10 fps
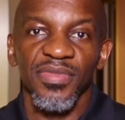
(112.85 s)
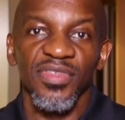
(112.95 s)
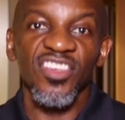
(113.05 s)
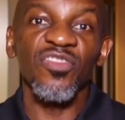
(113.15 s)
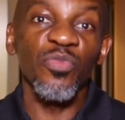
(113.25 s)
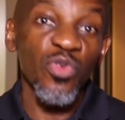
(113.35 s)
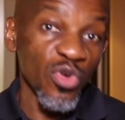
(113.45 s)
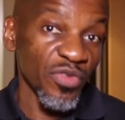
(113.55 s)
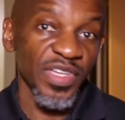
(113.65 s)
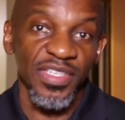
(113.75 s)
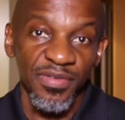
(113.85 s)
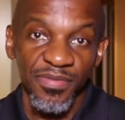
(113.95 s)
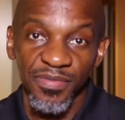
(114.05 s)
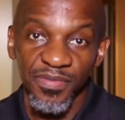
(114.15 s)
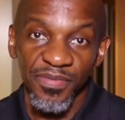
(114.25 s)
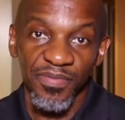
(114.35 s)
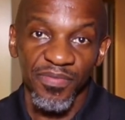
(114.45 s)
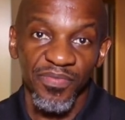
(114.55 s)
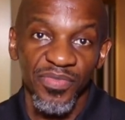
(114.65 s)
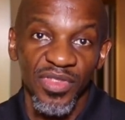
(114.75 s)
disproving
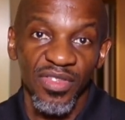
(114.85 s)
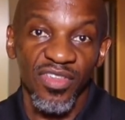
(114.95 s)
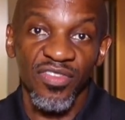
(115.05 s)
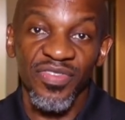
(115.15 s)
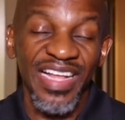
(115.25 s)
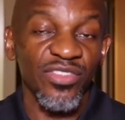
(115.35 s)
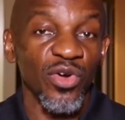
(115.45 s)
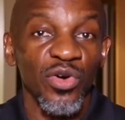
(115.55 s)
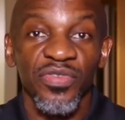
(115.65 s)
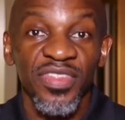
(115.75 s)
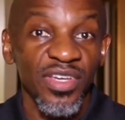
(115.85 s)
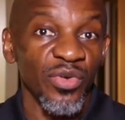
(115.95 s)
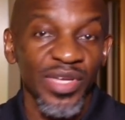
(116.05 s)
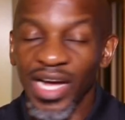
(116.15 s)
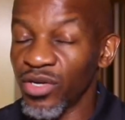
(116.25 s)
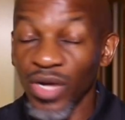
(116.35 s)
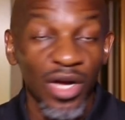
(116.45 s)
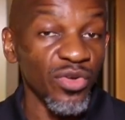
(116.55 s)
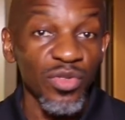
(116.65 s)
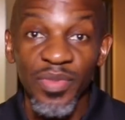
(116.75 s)
this flat earth theory. I
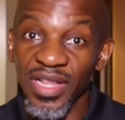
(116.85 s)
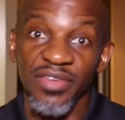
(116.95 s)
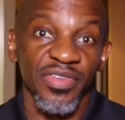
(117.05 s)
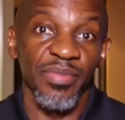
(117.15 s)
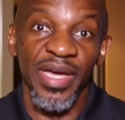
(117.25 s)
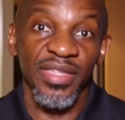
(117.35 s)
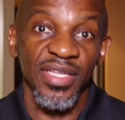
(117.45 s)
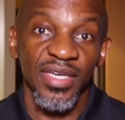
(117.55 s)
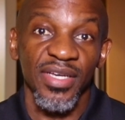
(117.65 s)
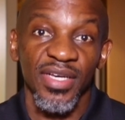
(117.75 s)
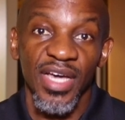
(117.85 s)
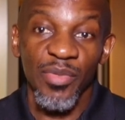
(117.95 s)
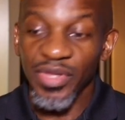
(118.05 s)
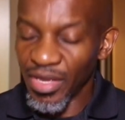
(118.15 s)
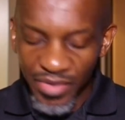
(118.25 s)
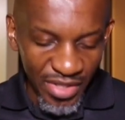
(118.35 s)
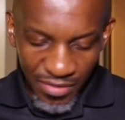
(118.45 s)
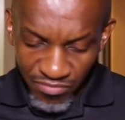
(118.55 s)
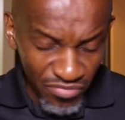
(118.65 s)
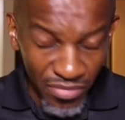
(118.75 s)
couldn't believe it, man.
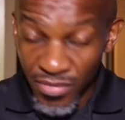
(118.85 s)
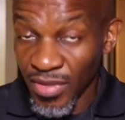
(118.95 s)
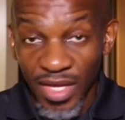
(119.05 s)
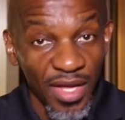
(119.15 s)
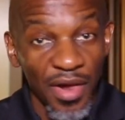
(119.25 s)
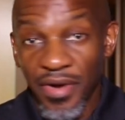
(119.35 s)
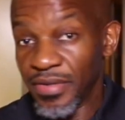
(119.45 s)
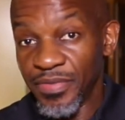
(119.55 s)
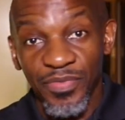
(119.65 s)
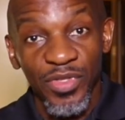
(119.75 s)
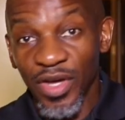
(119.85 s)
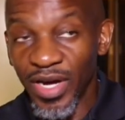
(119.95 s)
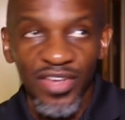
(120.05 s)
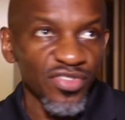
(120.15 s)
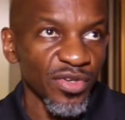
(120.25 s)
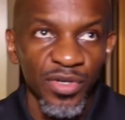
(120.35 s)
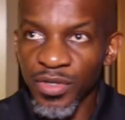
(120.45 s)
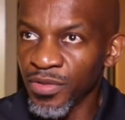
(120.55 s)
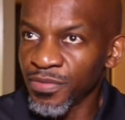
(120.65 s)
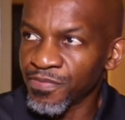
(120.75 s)
I
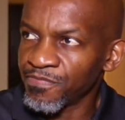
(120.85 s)
saw